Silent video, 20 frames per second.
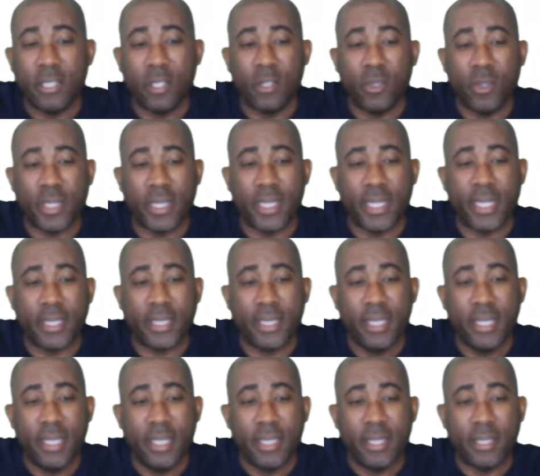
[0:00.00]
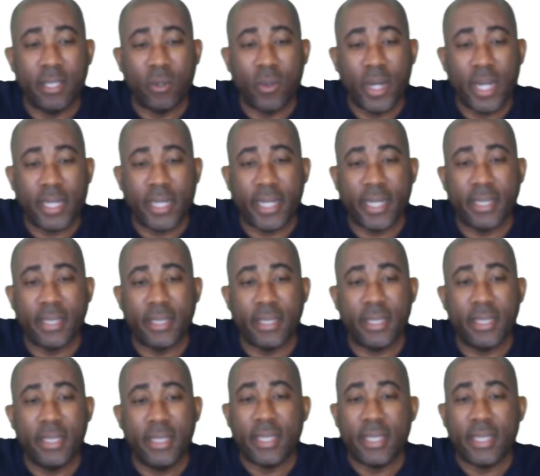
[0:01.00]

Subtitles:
You're looking at the rack ends,